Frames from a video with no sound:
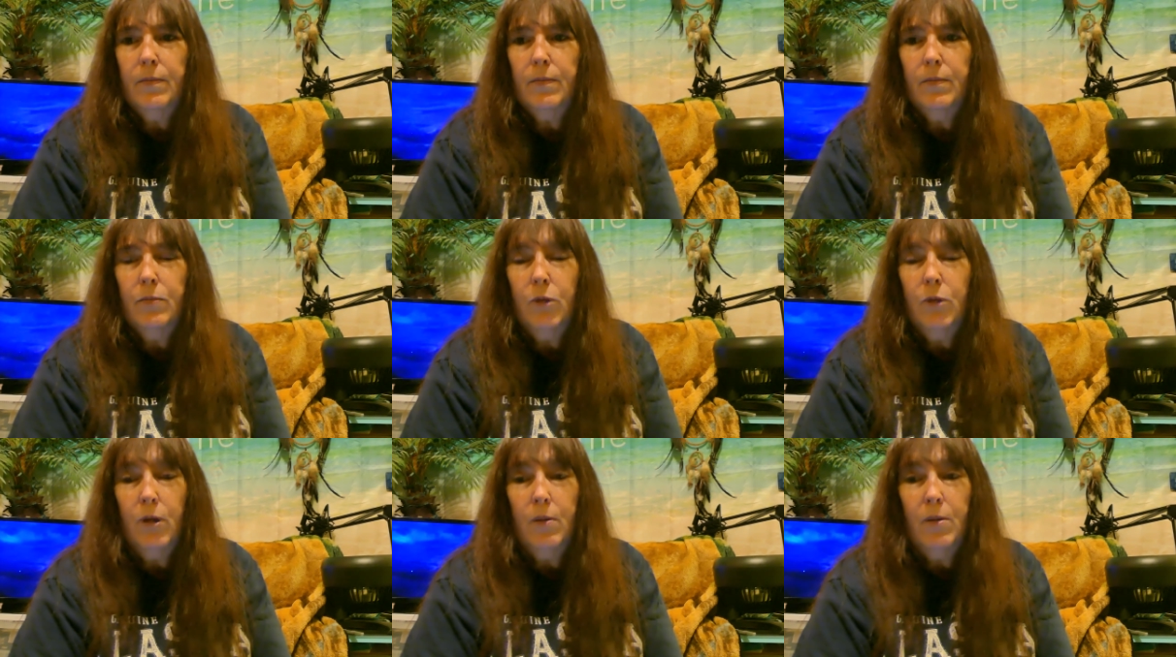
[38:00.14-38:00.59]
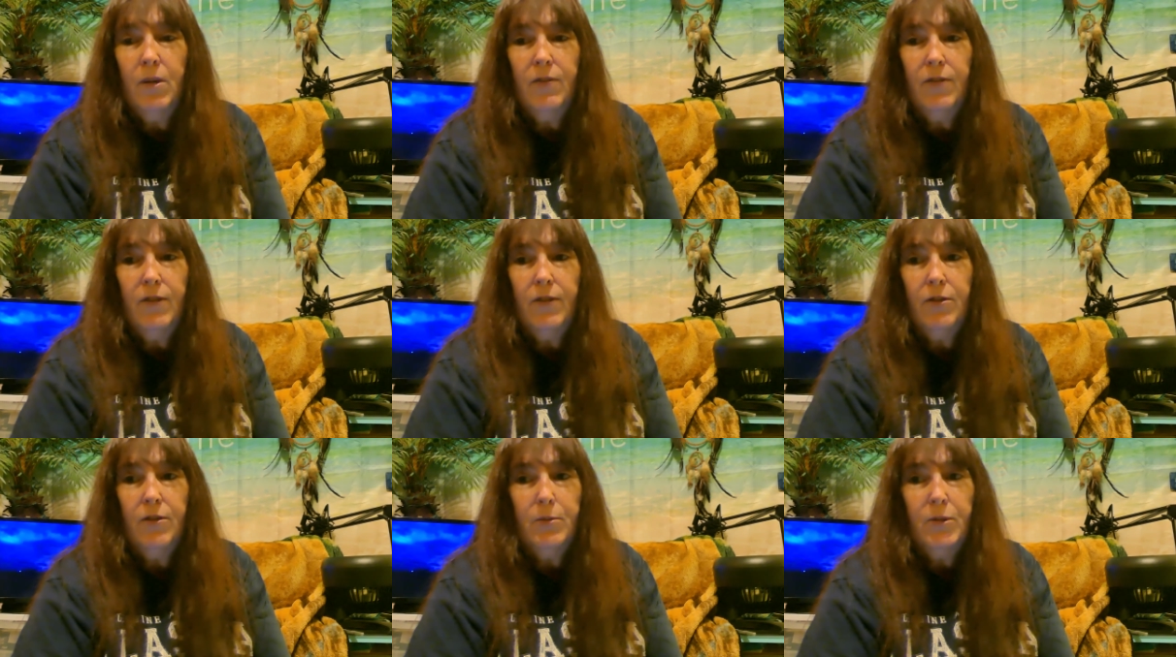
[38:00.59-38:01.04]
one of my
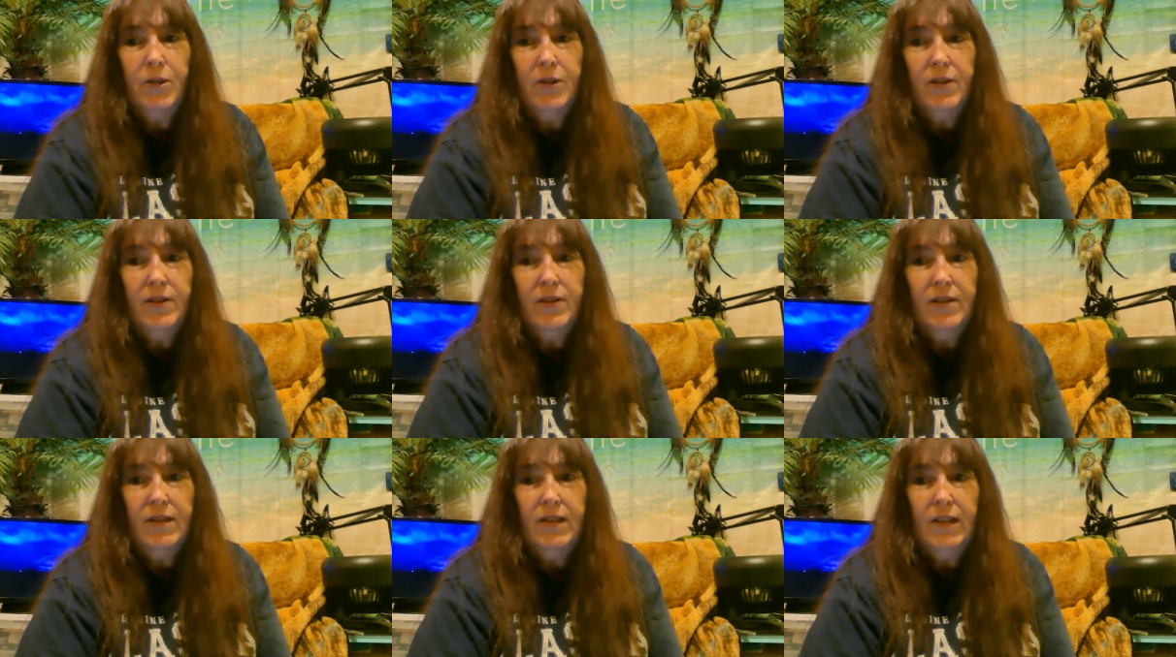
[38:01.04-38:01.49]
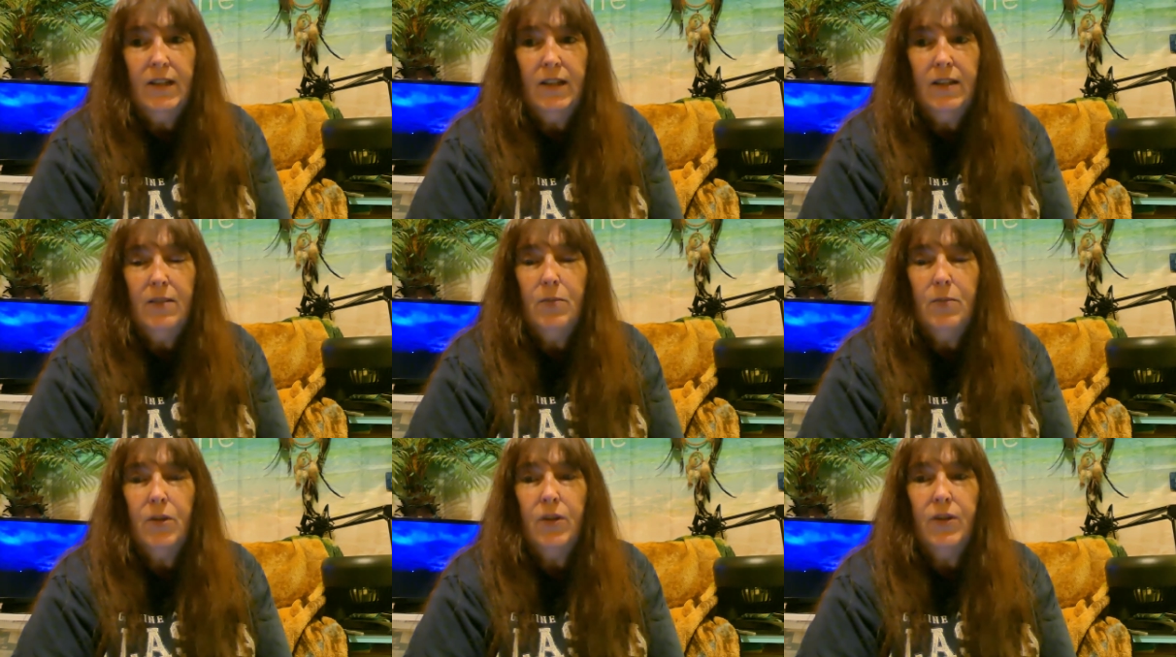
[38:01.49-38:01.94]
favorite places to eat
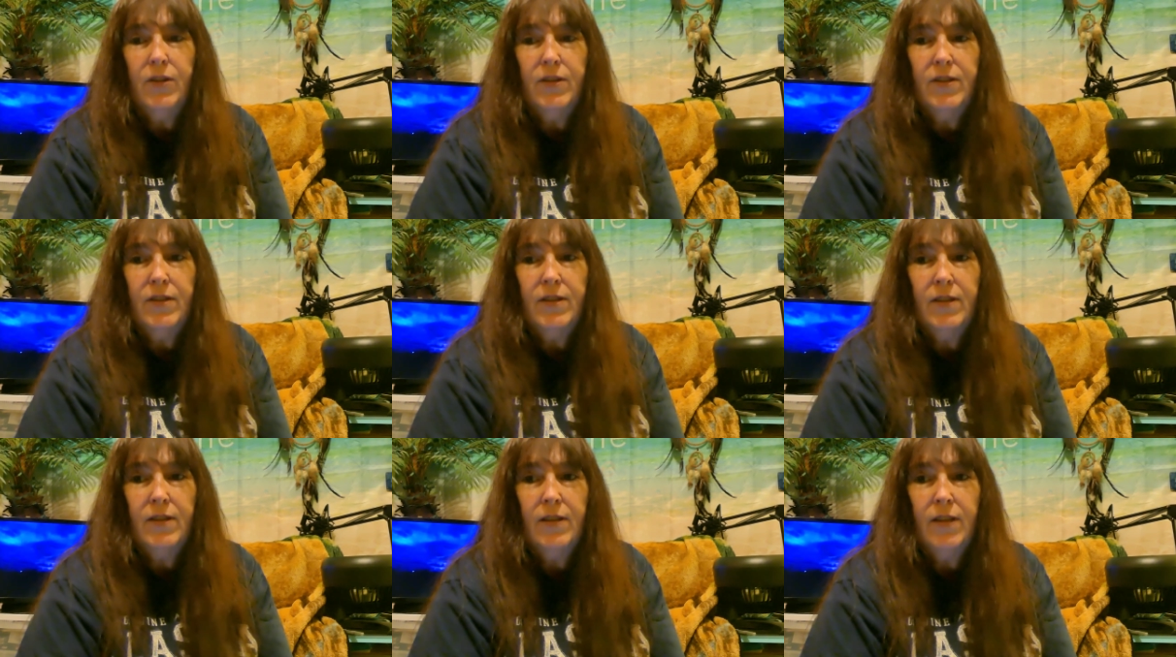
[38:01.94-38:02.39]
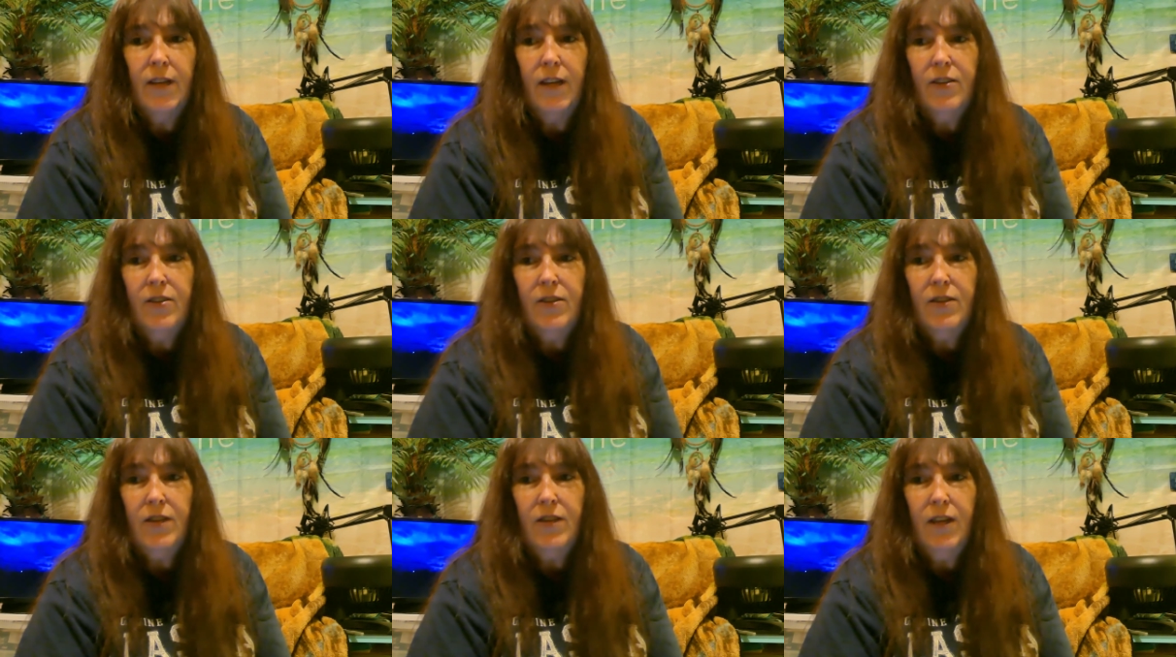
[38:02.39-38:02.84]
was
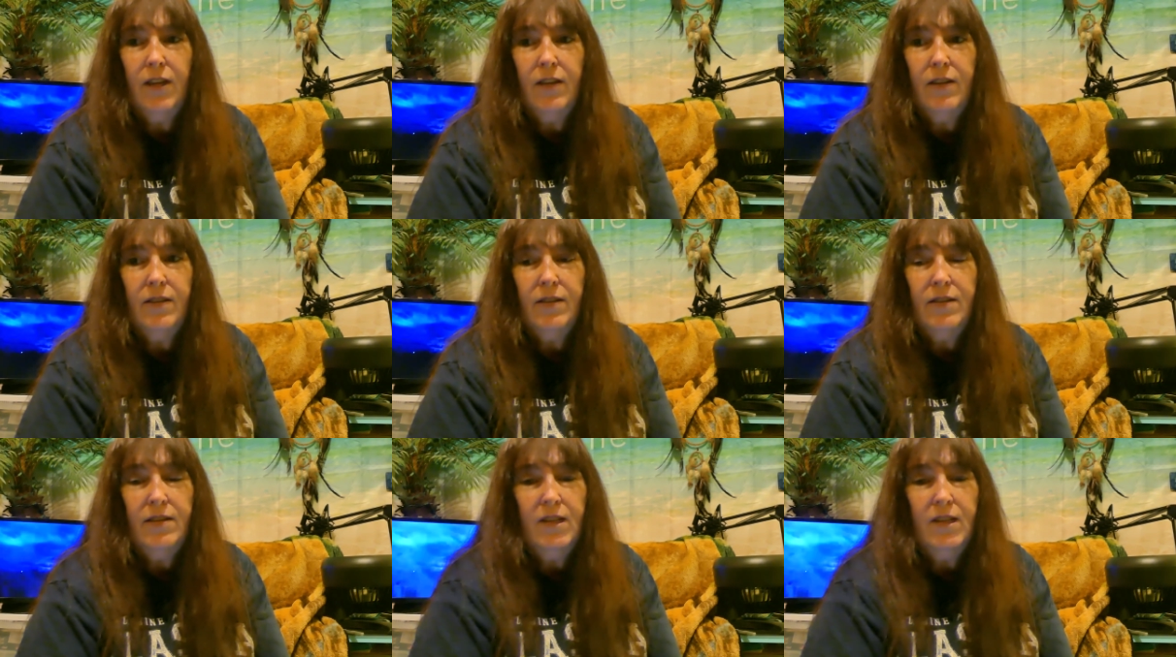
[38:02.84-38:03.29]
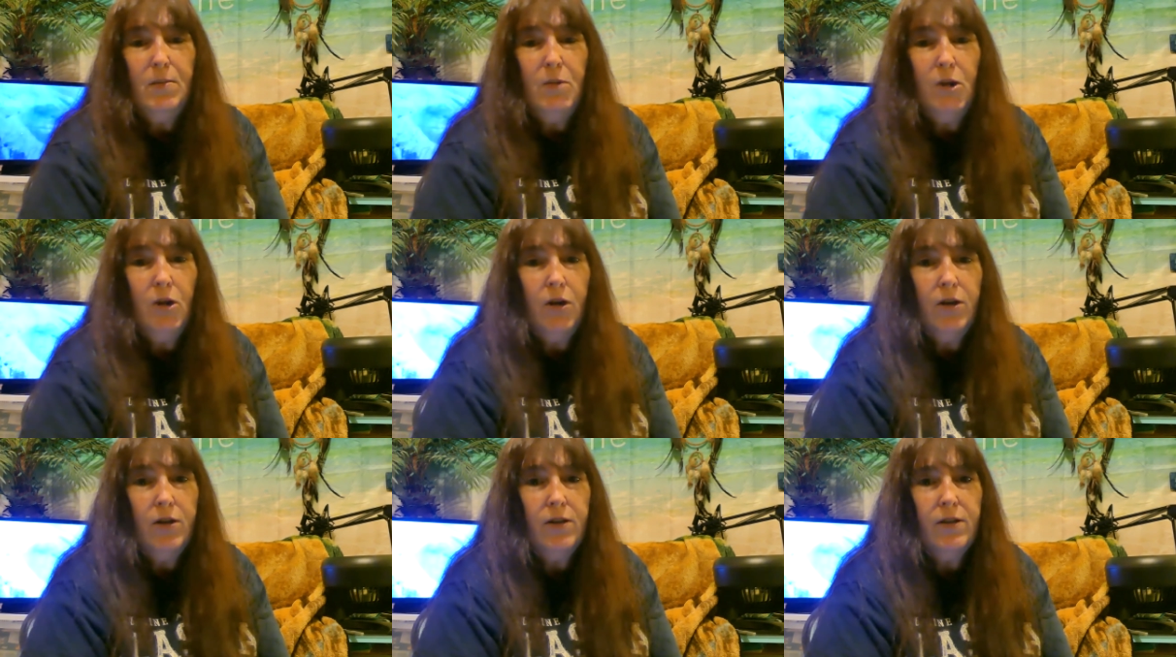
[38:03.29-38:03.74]
actually at the Sea
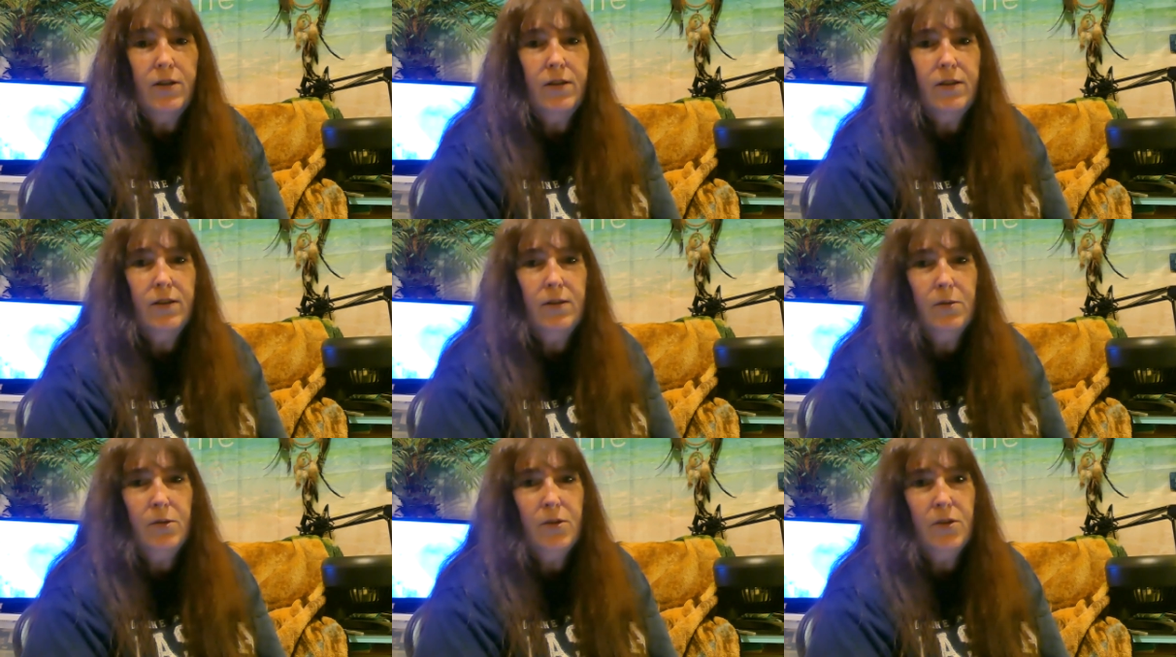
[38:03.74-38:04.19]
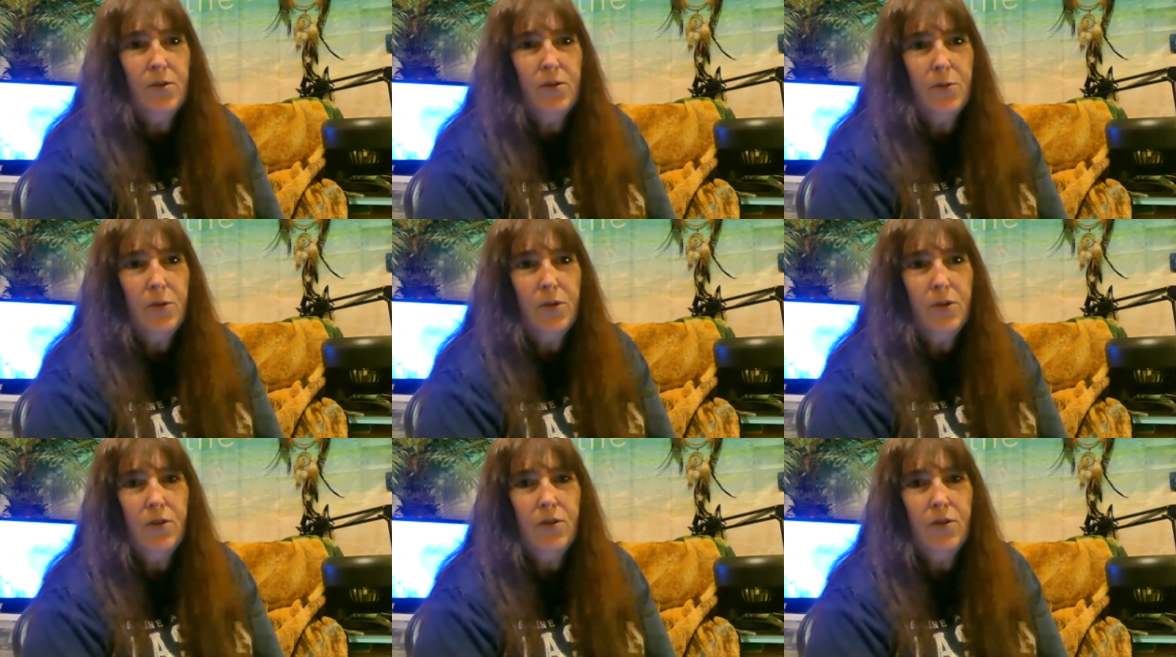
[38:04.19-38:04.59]
Mart, which is one of their